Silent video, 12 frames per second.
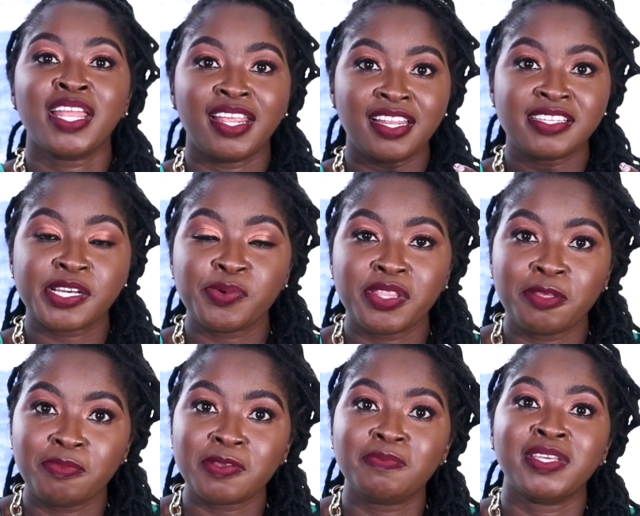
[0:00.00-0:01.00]
enter with the
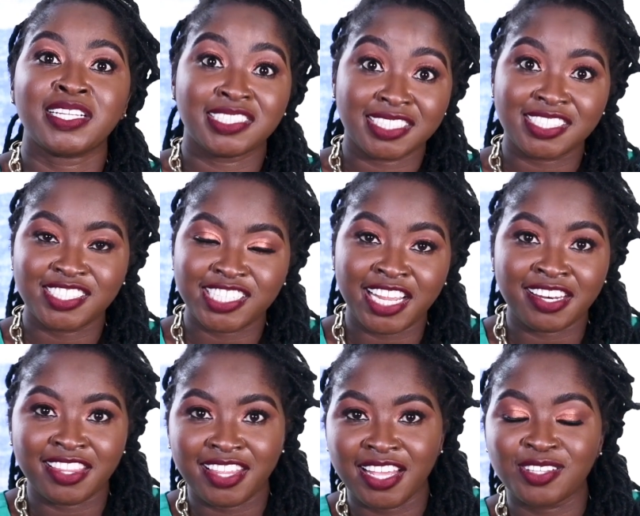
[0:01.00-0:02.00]
baby and just
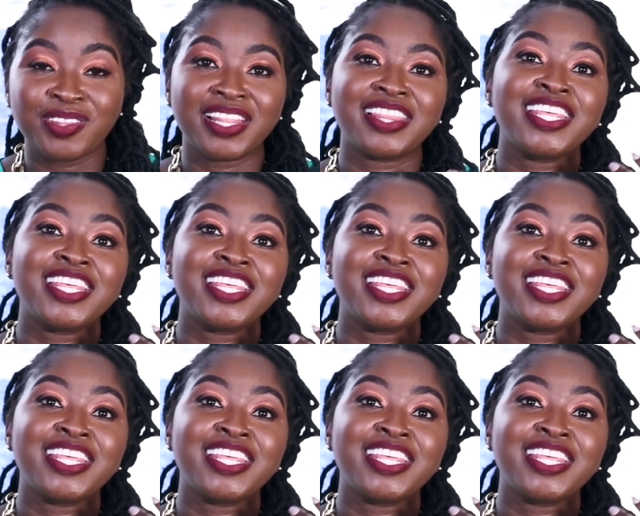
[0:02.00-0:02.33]
stand there so that